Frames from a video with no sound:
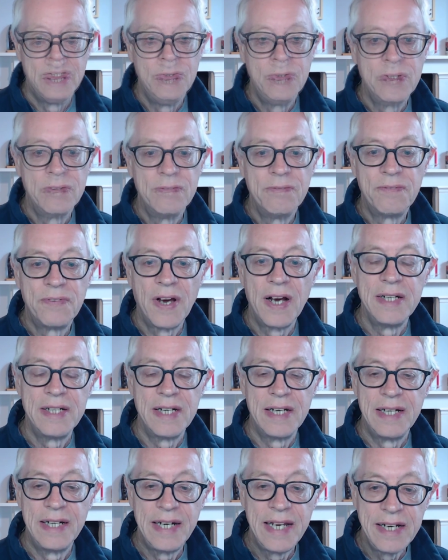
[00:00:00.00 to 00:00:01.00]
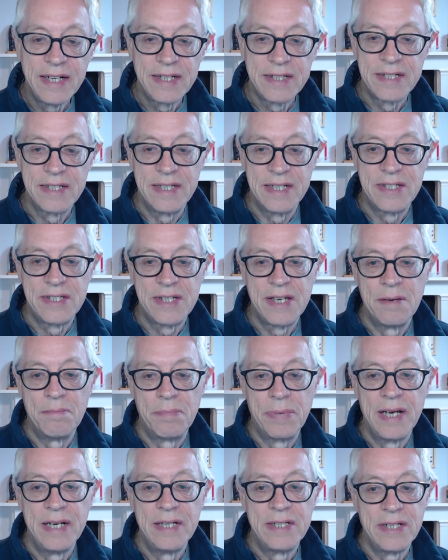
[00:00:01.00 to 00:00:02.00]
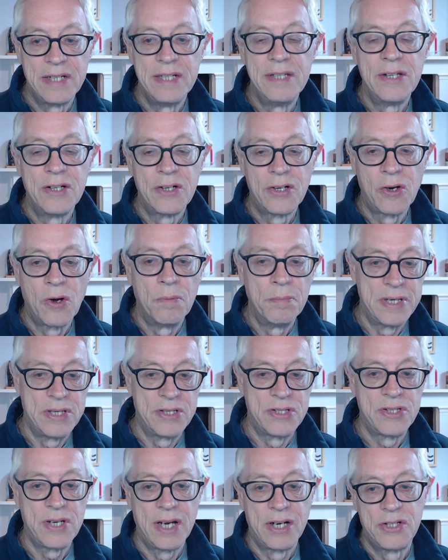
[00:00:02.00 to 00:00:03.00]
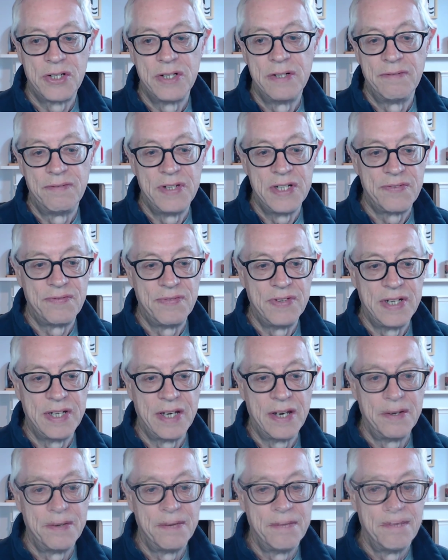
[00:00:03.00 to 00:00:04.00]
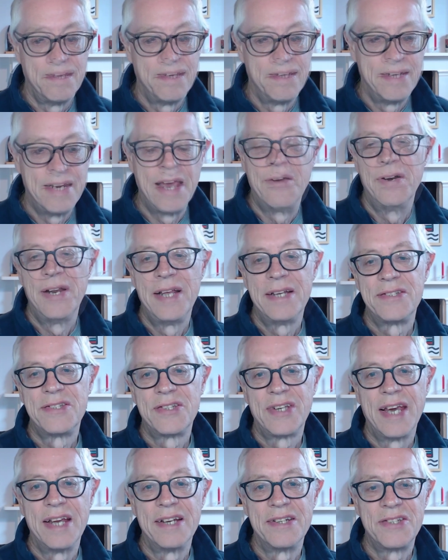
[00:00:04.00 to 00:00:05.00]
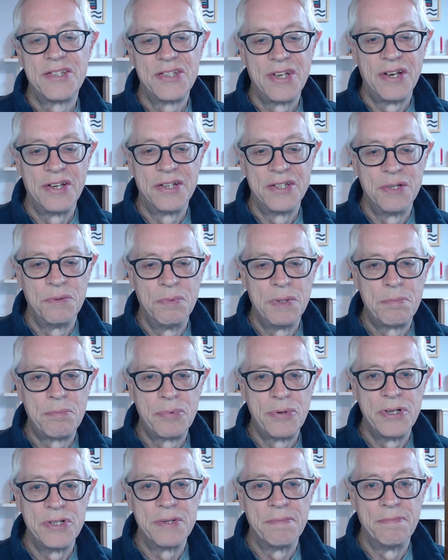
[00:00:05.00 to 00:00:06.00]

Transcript: You can find a link to this template in the comments section of this video. Now let's get started with P R S